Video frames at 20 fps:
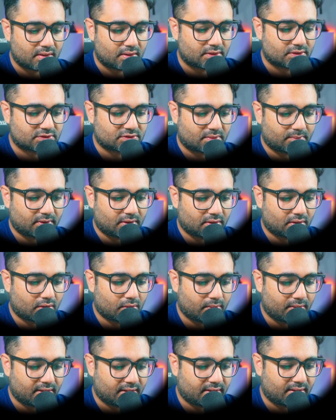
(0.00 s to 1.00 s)
So I'm going to
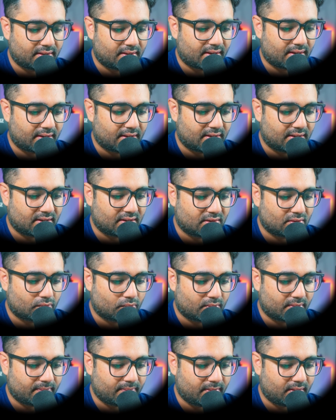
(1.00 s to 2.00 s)
go ahead and
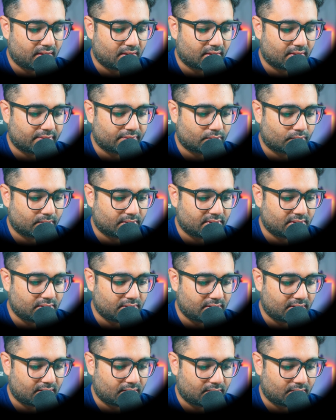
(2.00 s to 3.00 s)
run the other
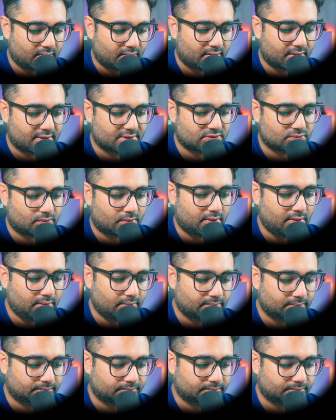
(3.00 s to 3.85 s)
one as well.